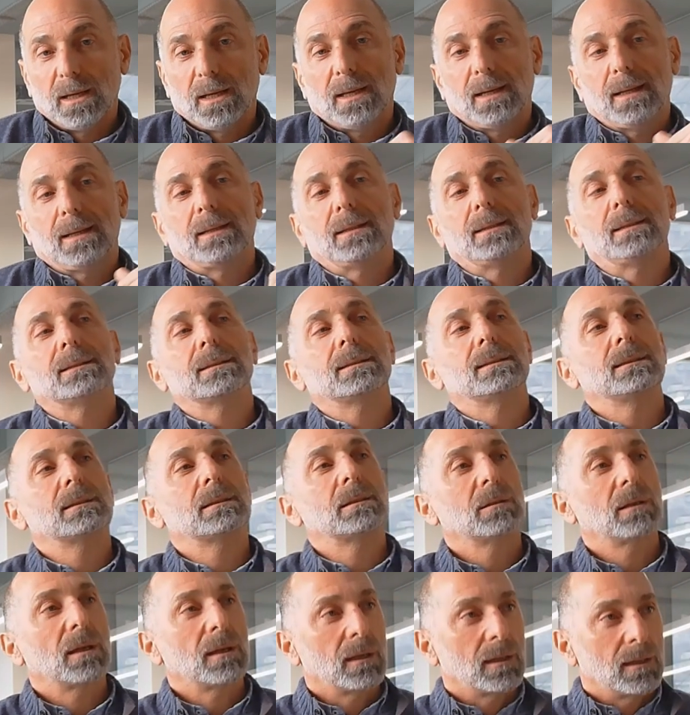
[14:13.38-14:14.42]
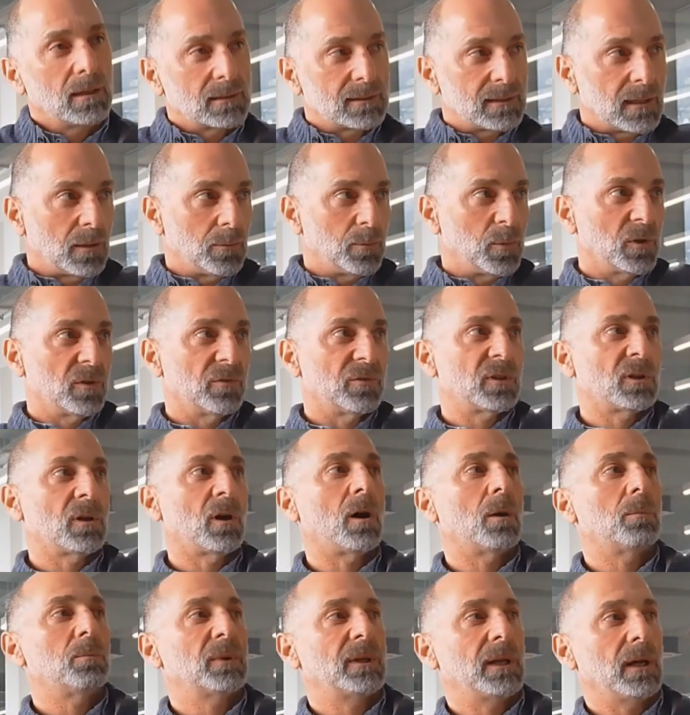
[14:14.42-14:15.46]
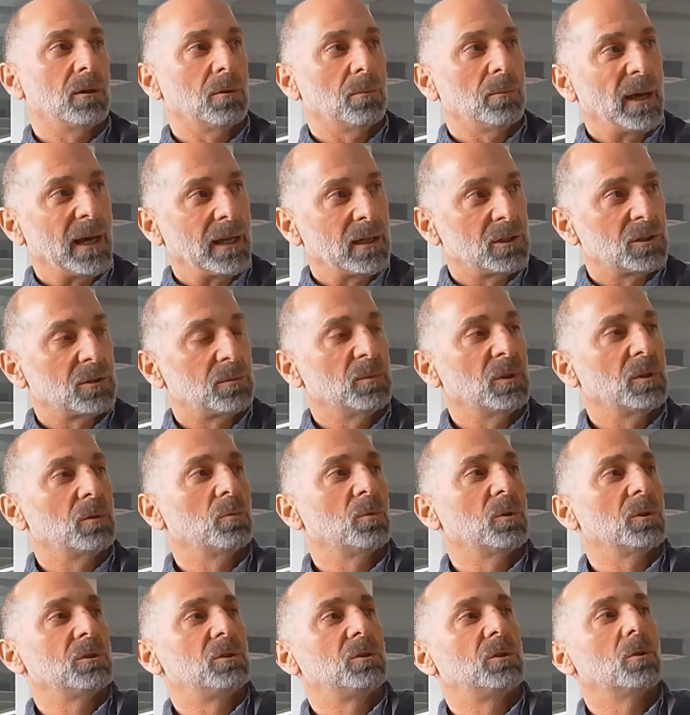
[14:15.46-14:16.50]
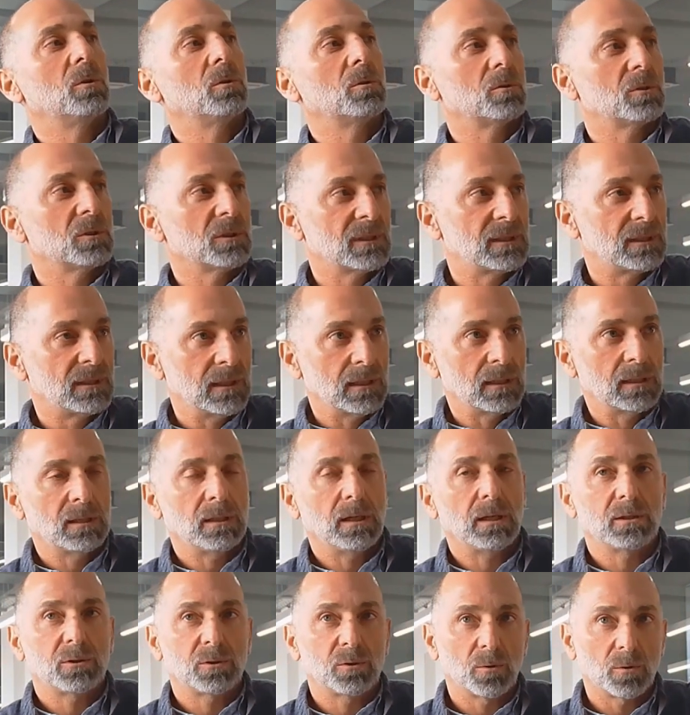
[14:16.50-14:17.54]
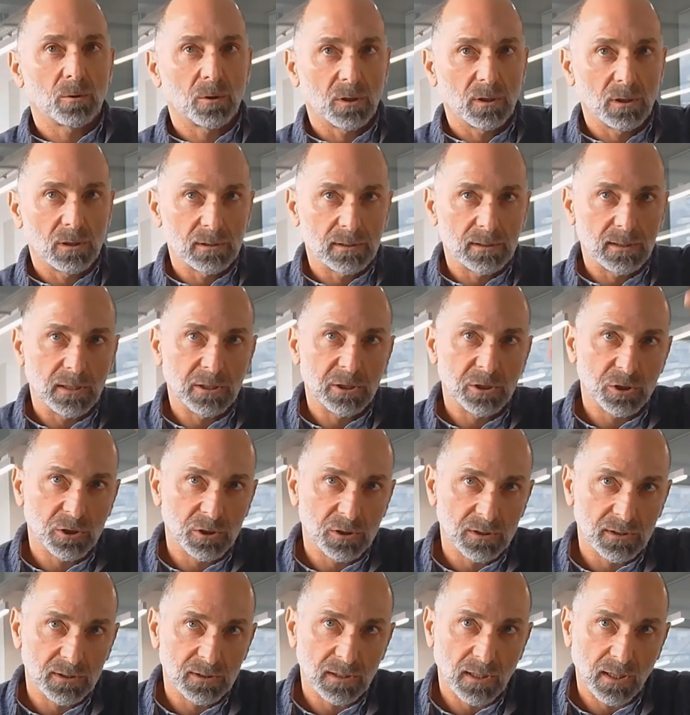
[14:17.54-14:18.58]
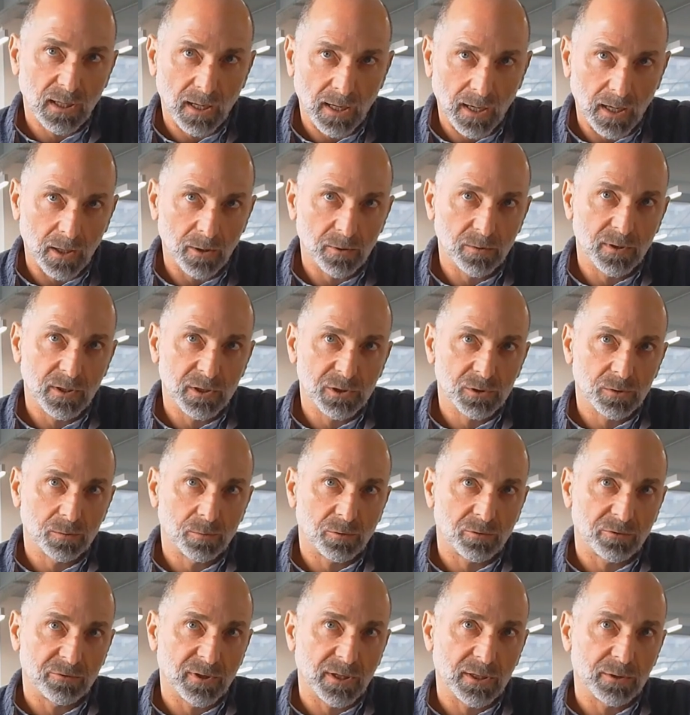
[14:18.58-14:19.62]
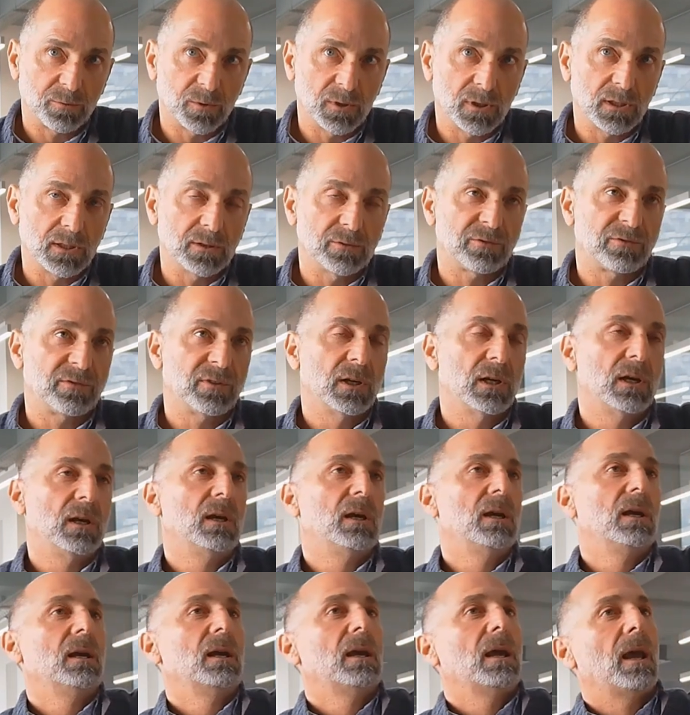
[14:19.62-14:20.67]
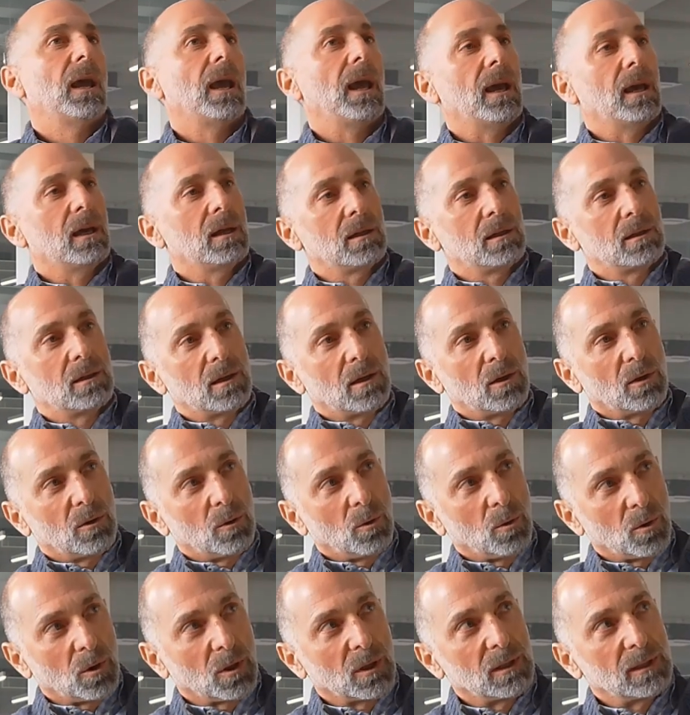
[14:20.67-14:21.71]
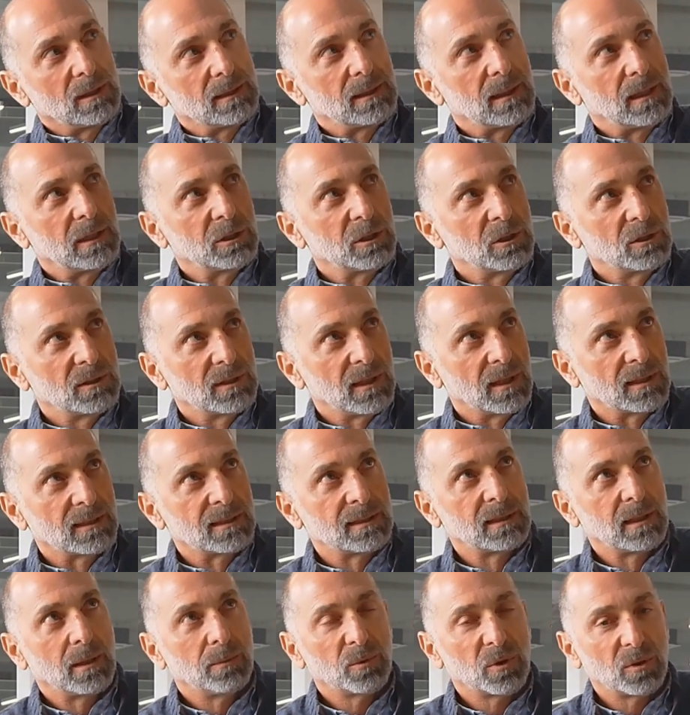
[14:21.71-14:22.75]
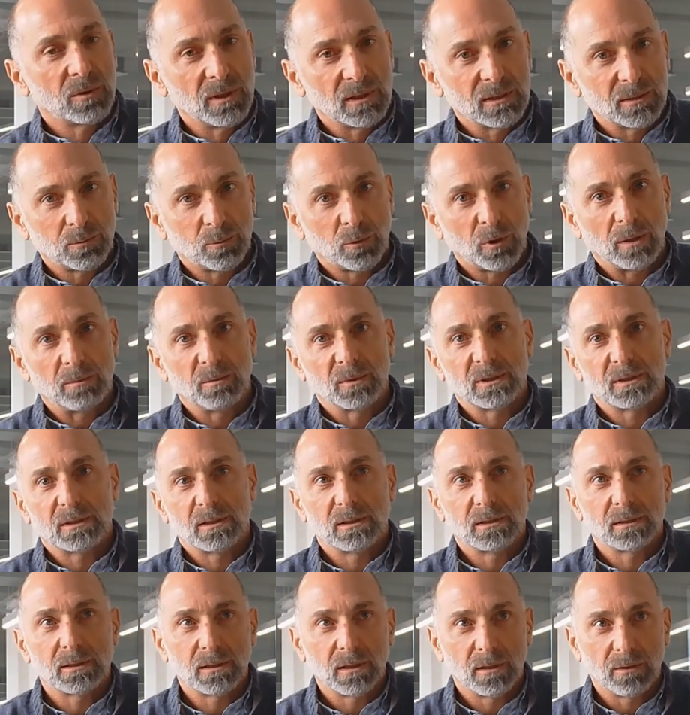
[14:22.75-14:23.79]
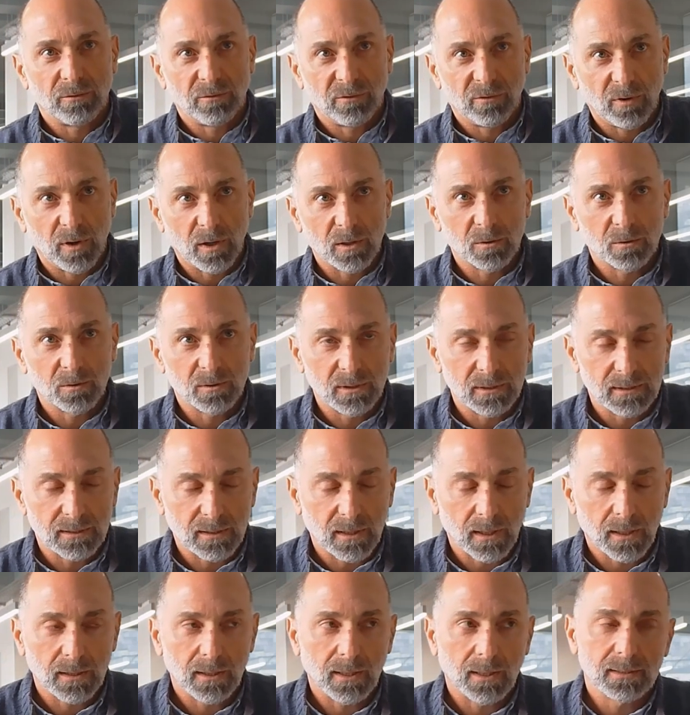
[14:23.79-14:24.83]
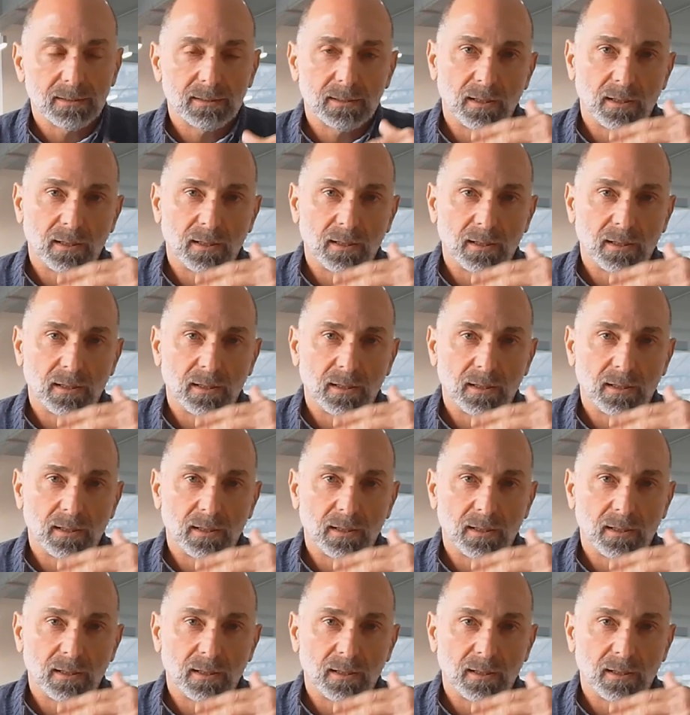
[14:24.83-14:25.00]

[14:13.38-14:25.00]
And this is an example of top-down management, where donors dictate to organizations how they should provide relief. And organizations accept these premises and then follow these guidelines.